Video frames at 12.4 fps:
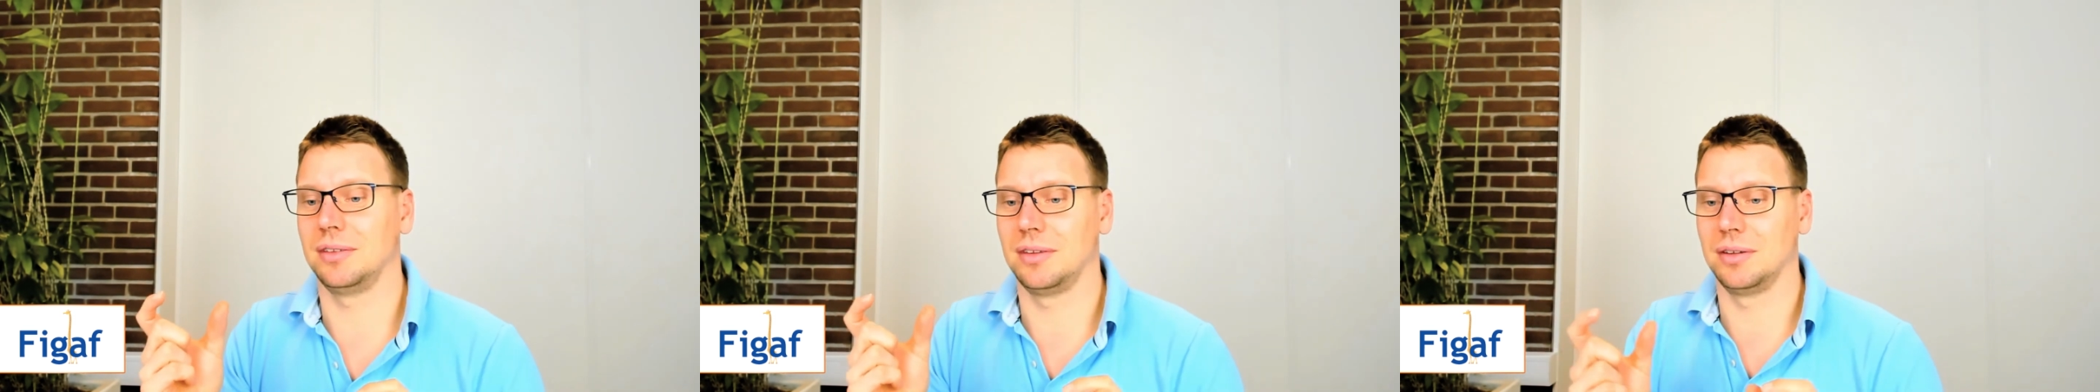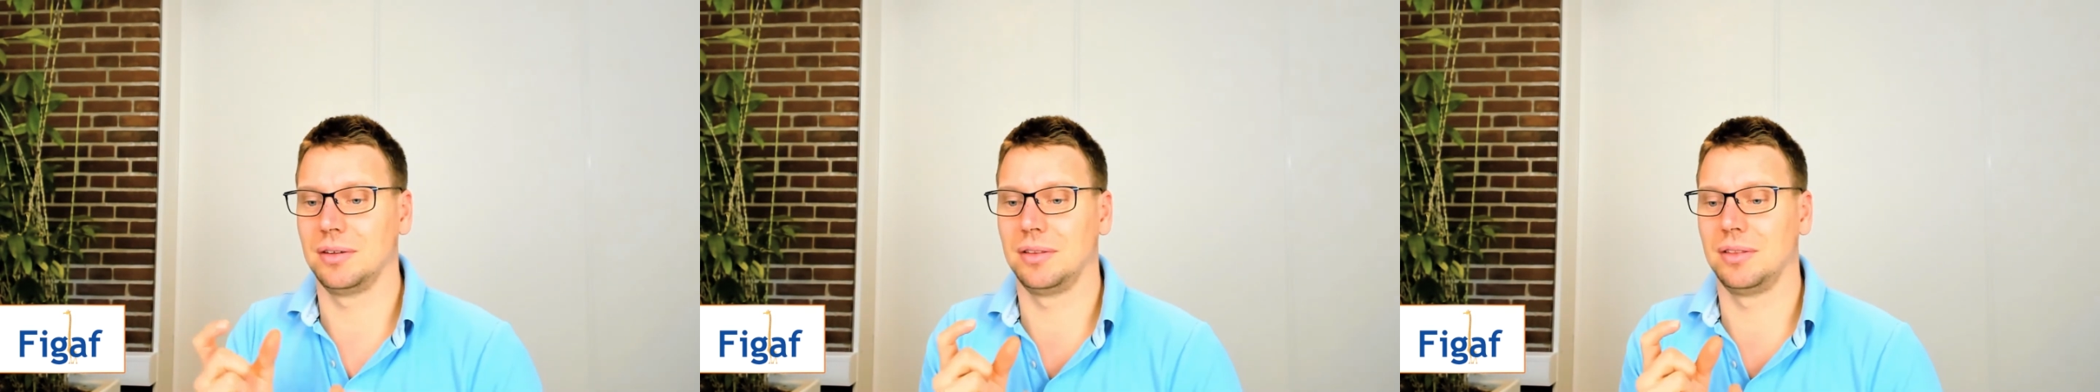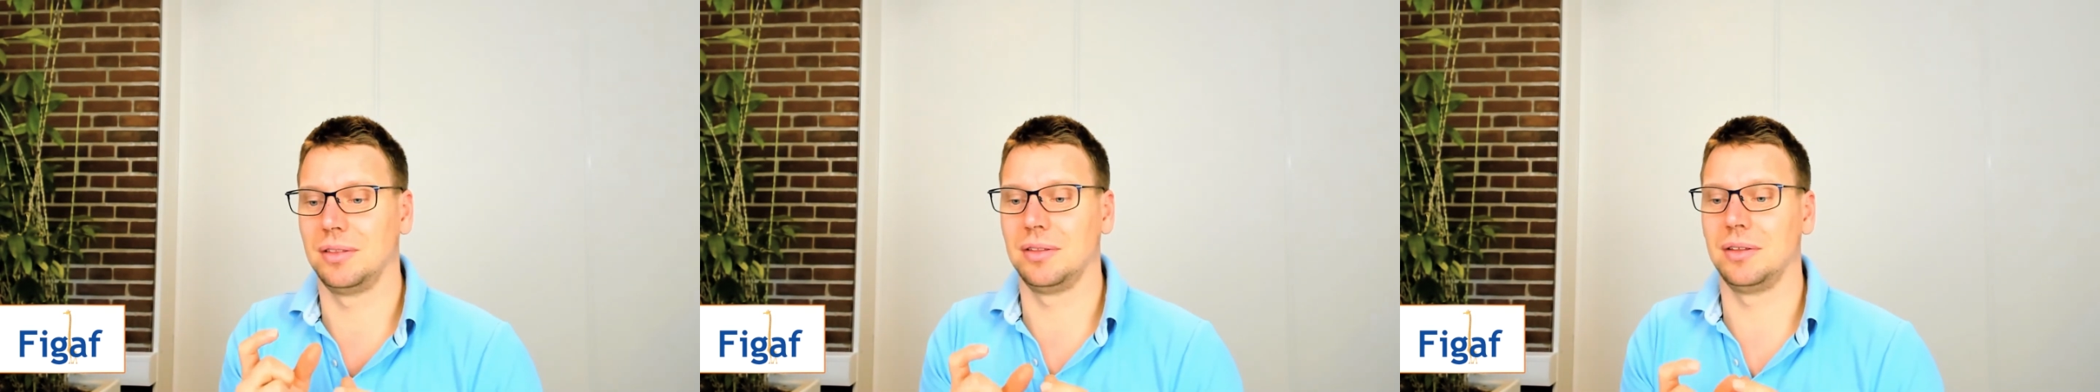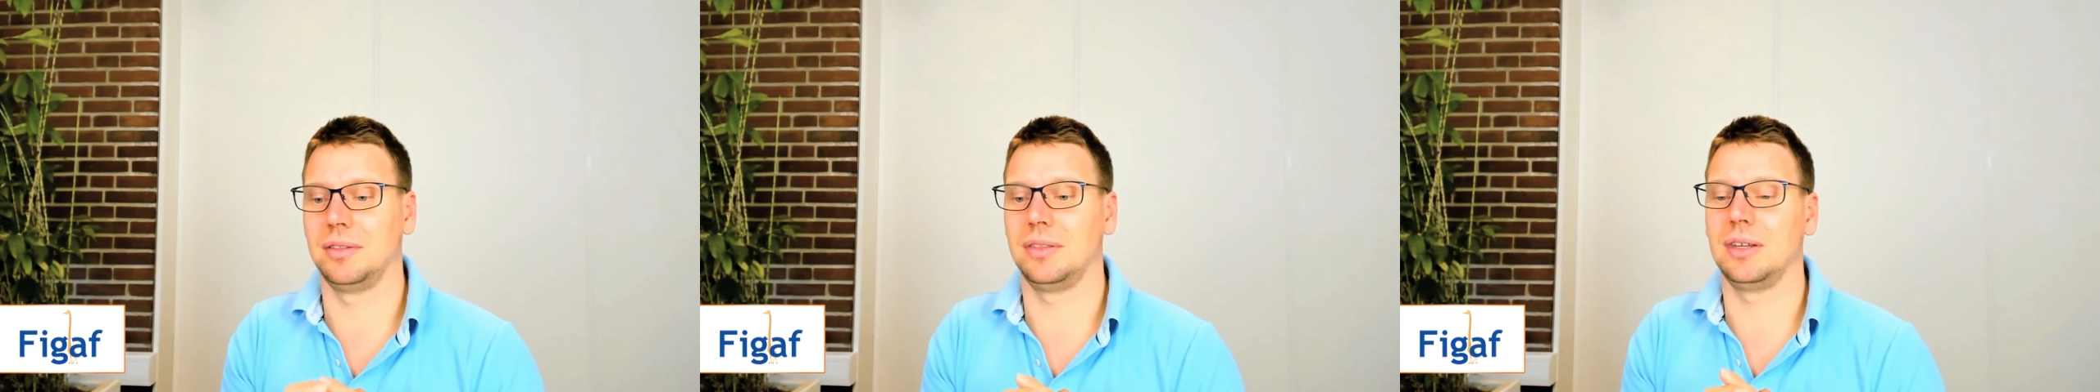the,
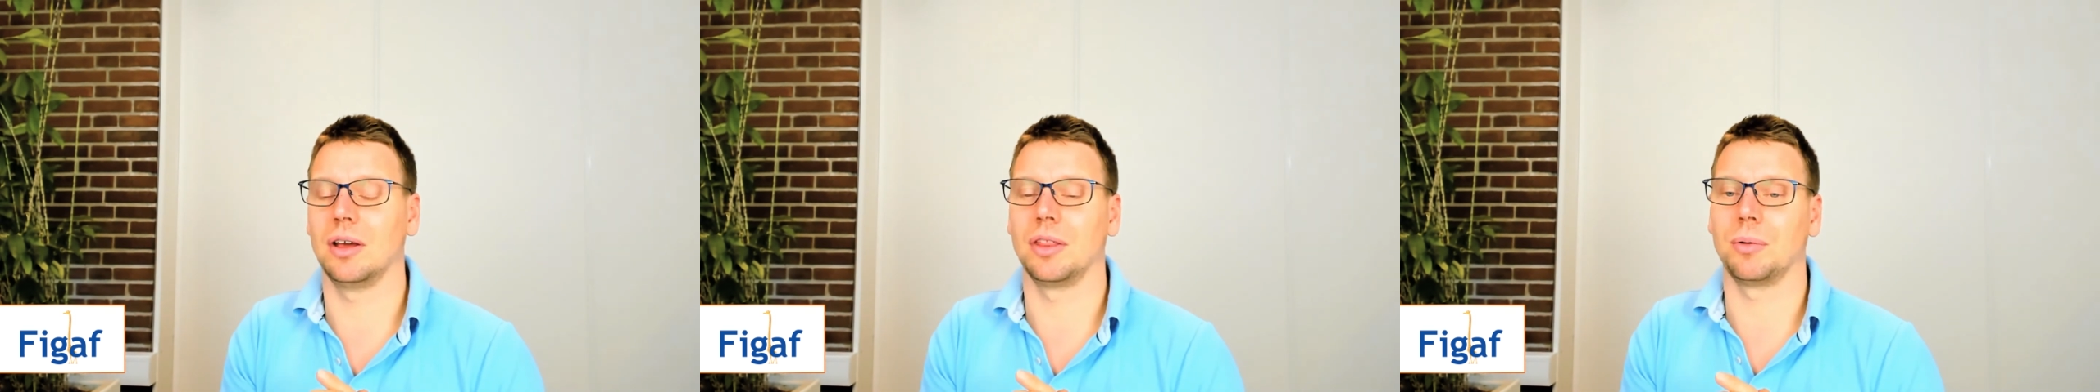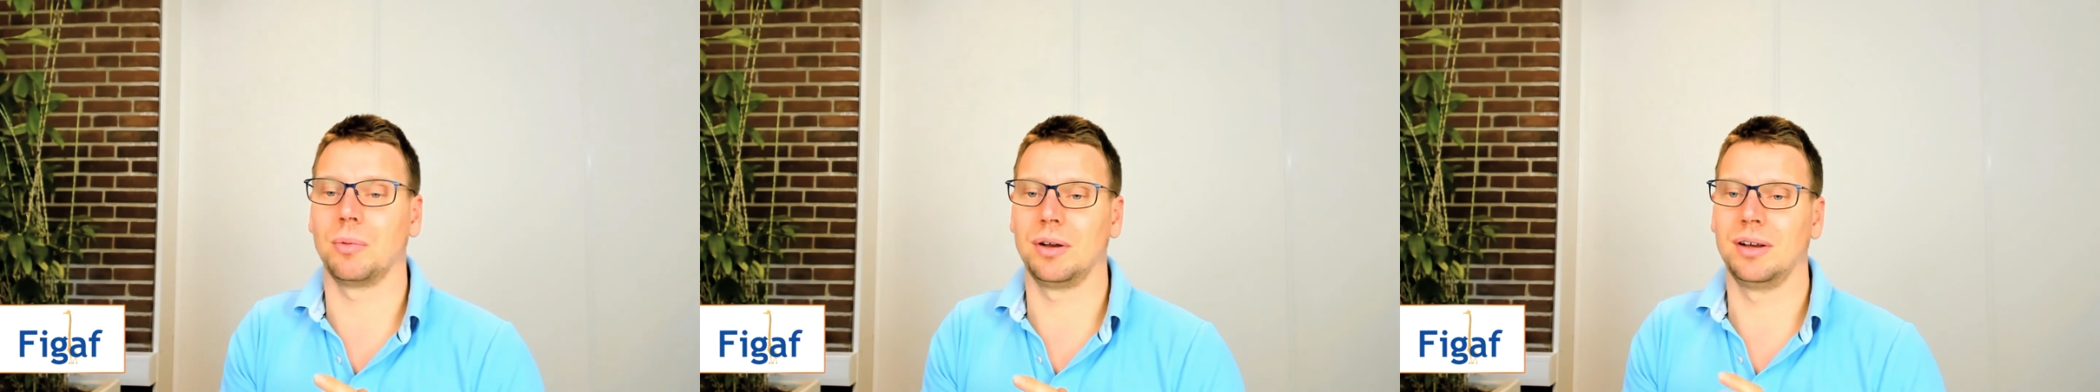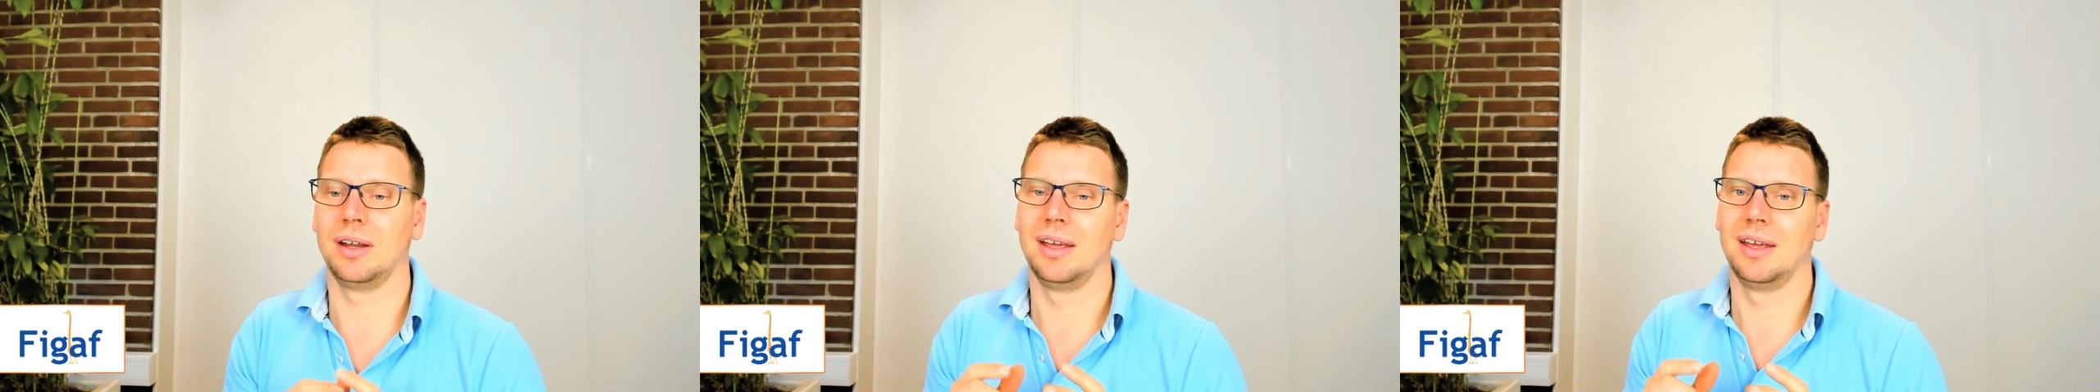the, the other one.